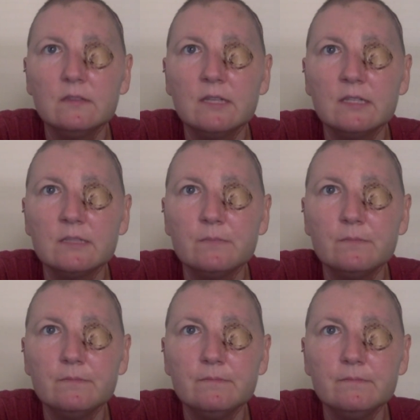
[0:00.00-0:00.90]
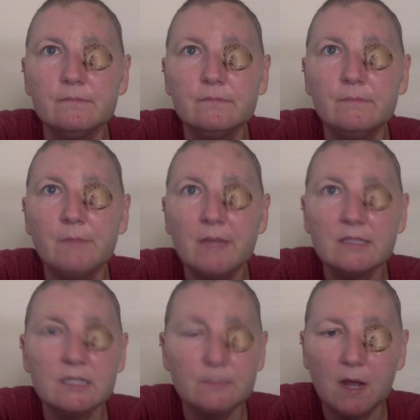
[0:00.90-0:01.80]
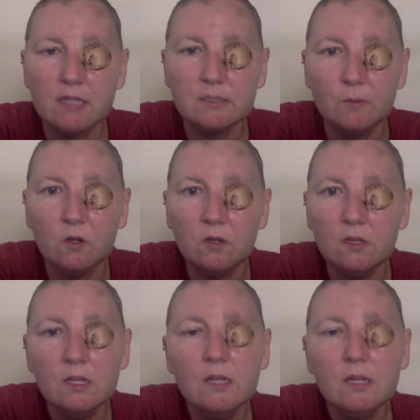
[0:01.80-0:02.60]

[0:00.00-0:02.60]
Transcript: as best as possible.